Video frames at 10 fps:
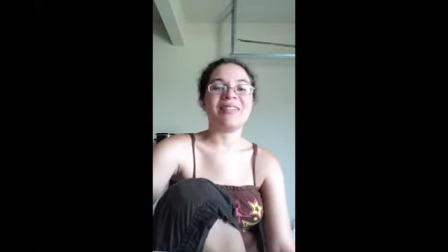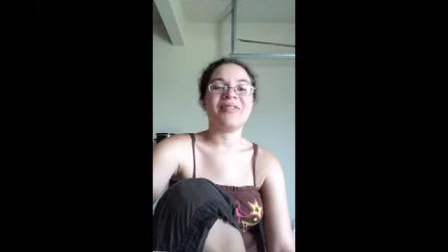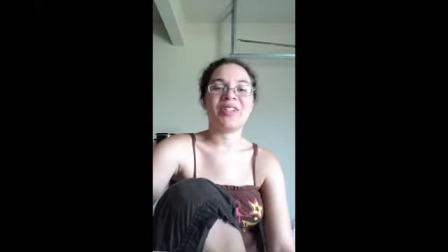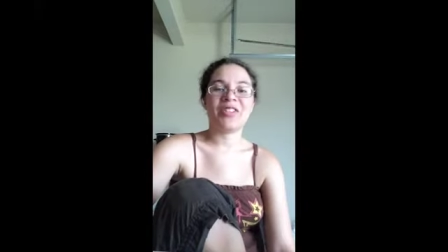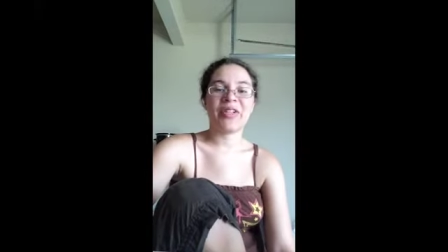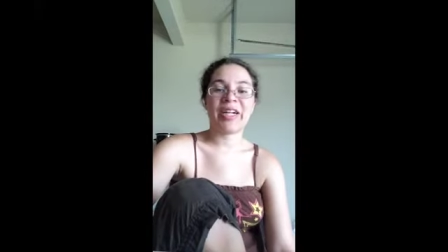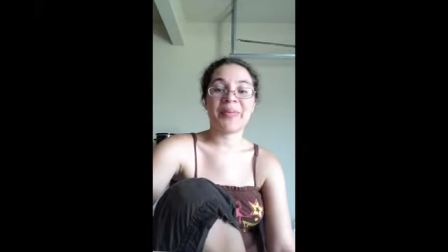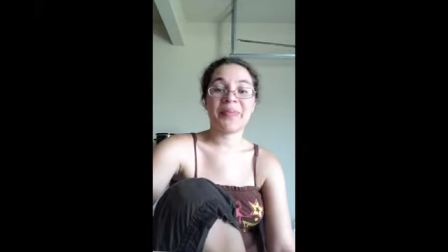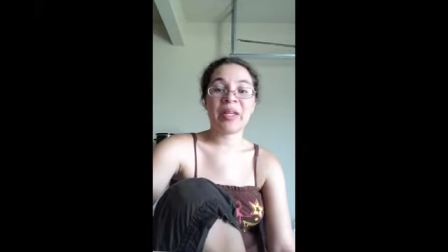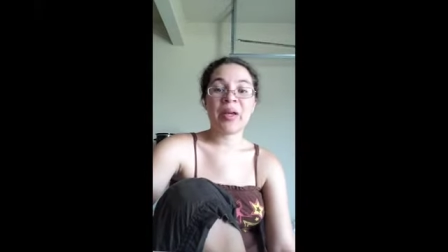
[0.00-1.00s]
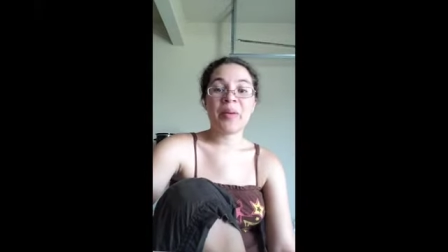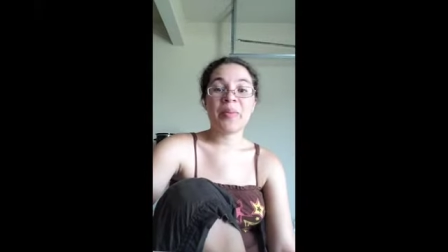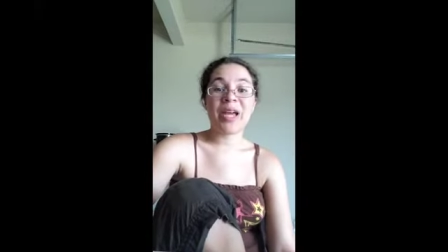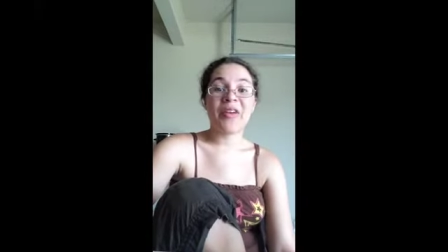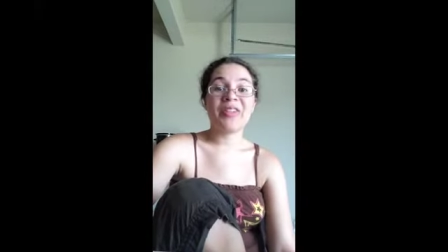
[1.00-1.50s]
frustrating.
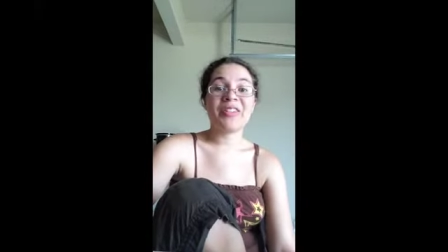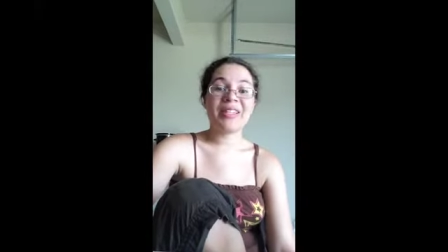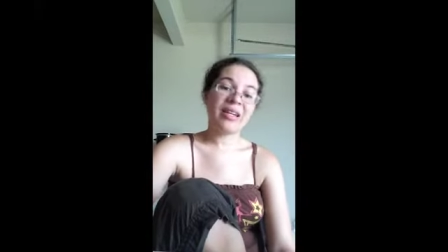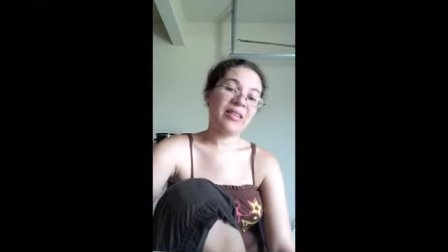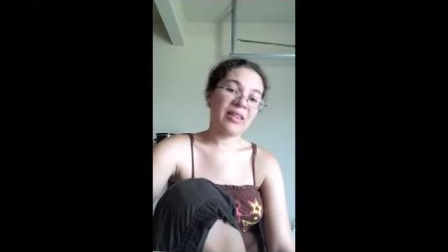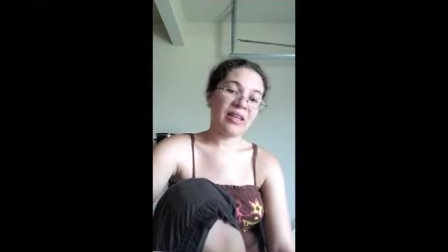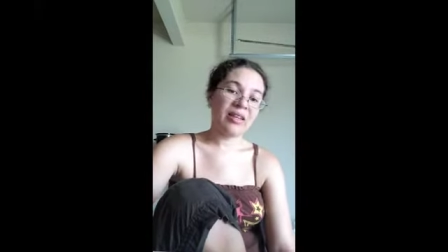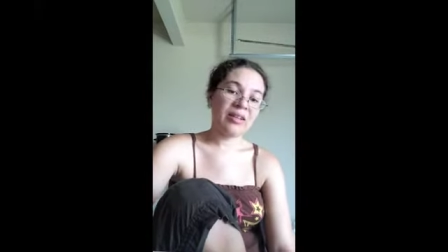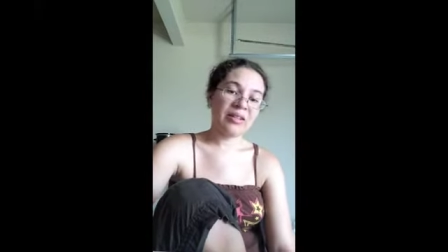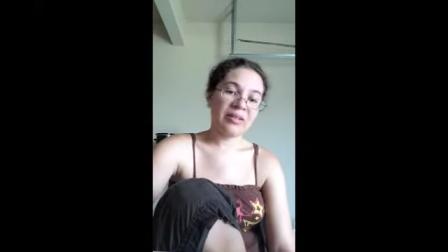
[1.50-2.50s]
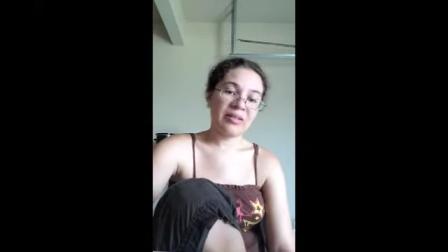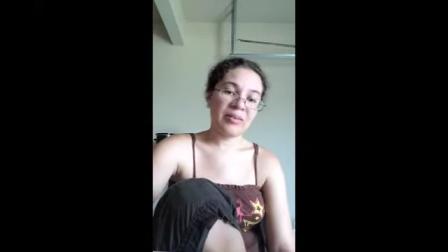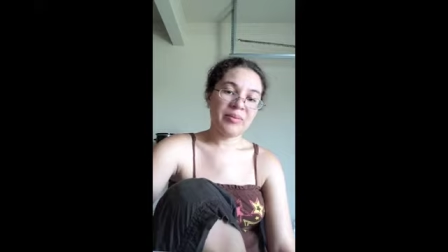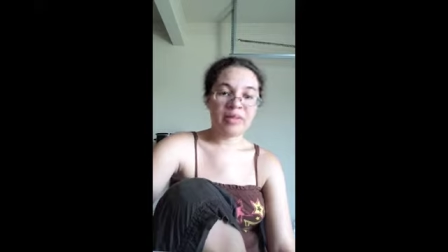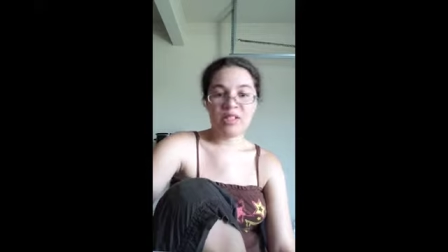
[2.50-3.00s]
But yeah, the second thing,
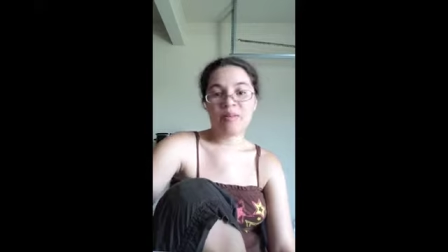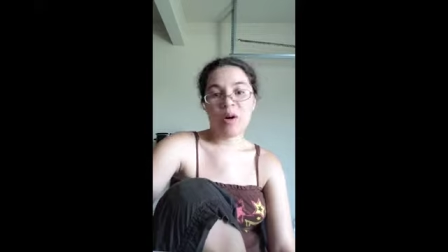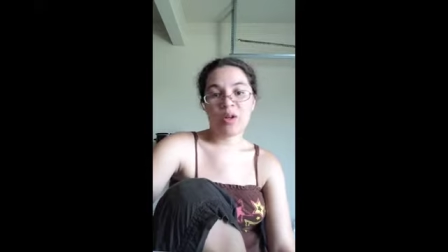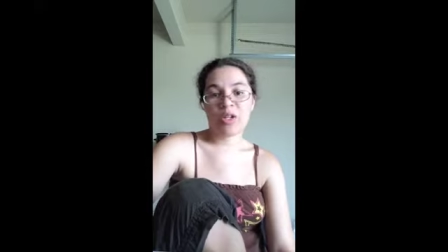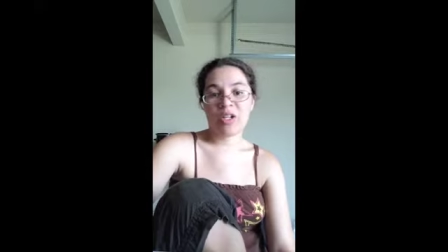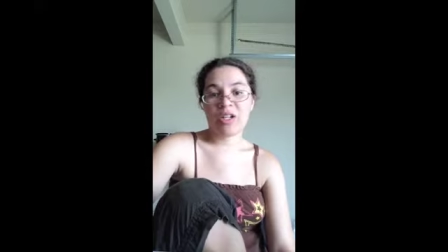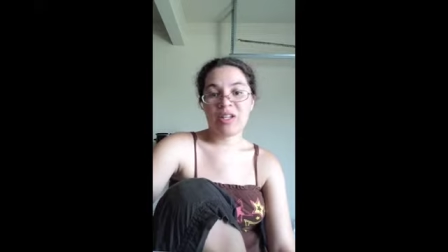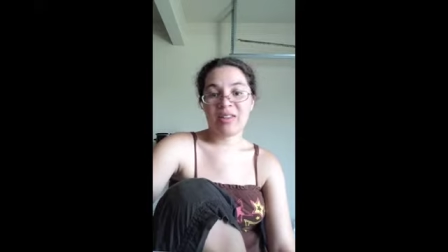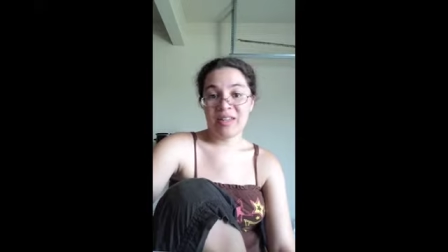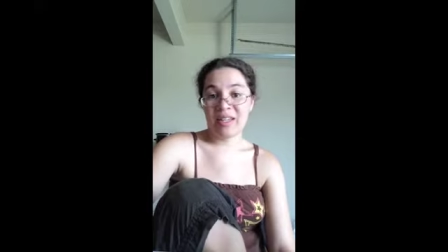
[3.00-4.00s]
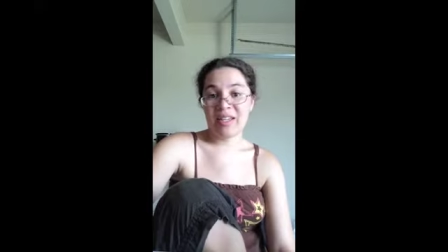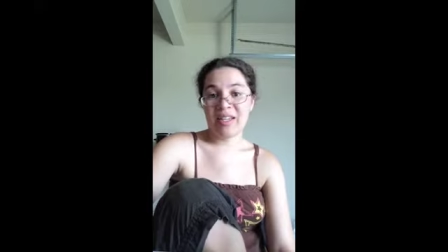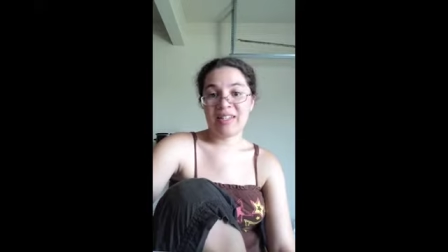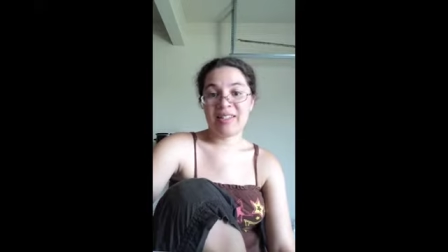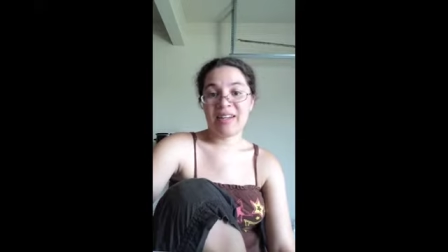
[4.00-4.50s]
much smaller thing,
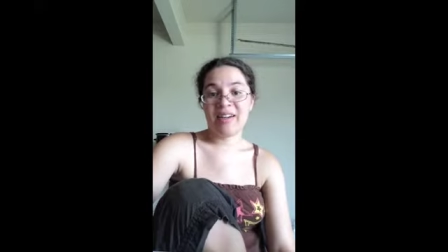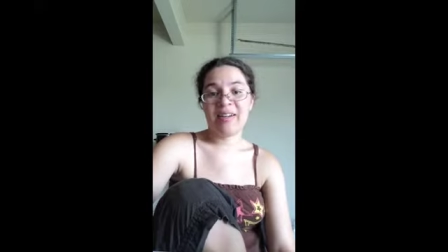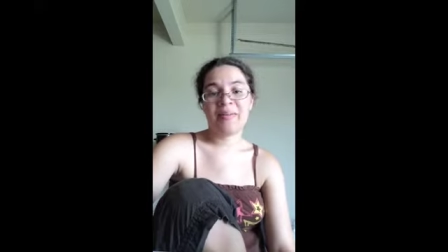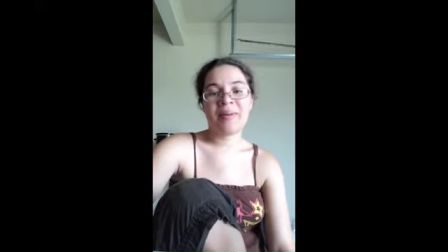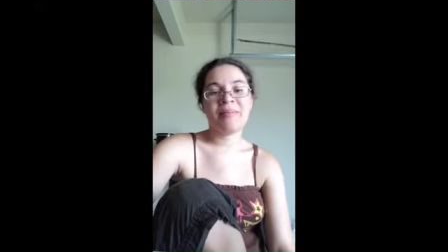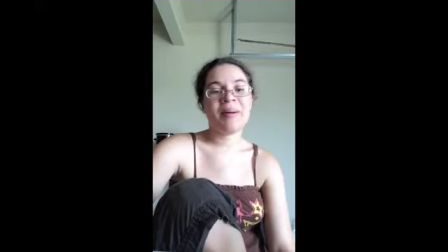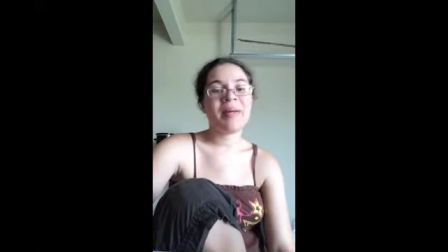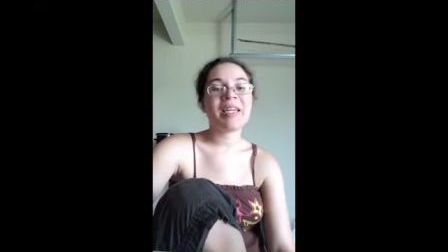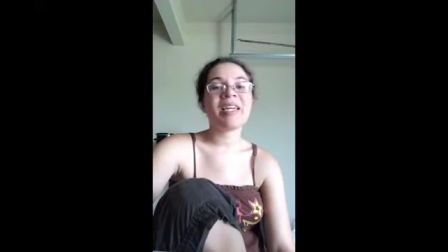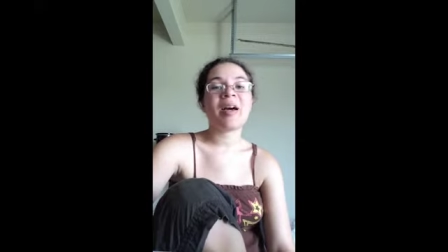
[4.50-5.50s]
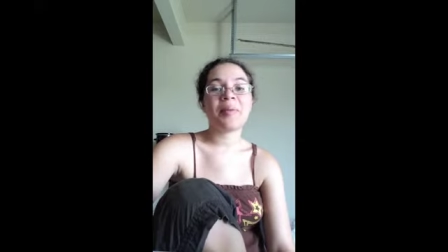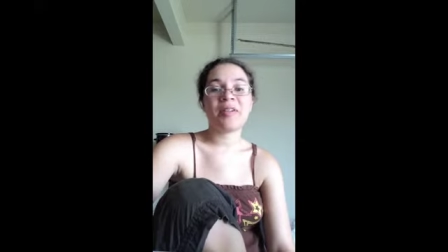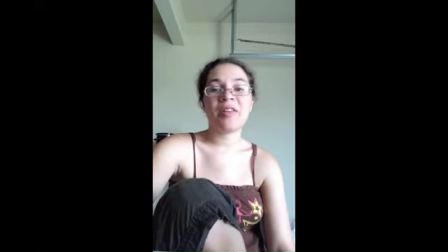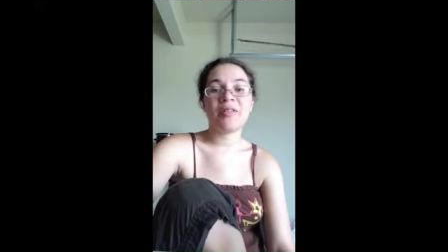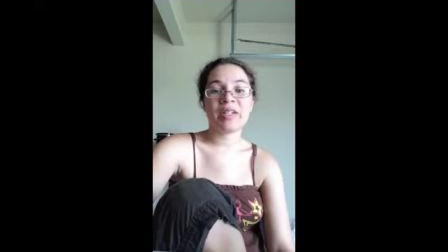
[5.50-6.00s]
is that I'm picking up
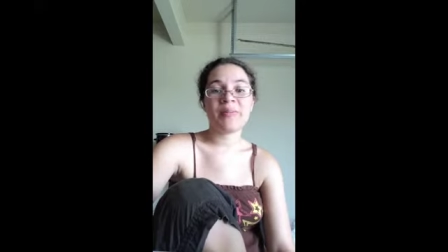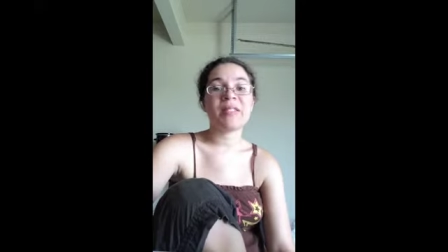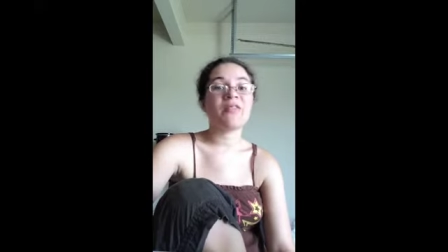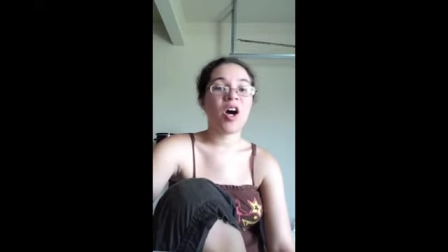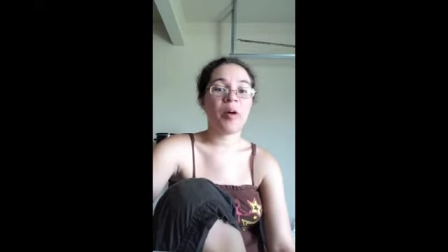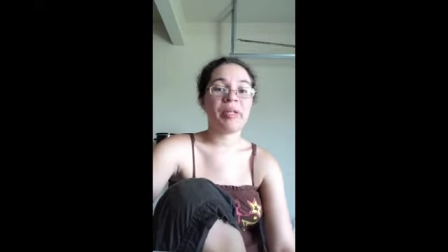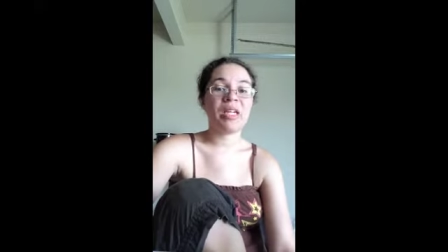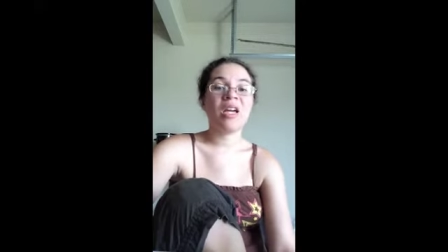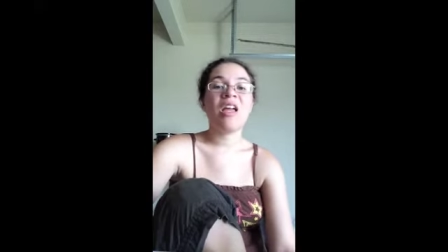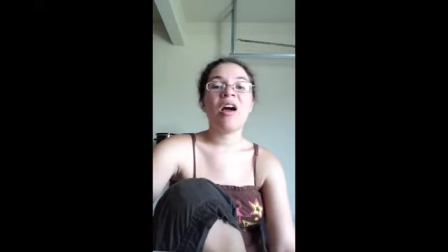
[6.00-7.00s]
another expensive hobby.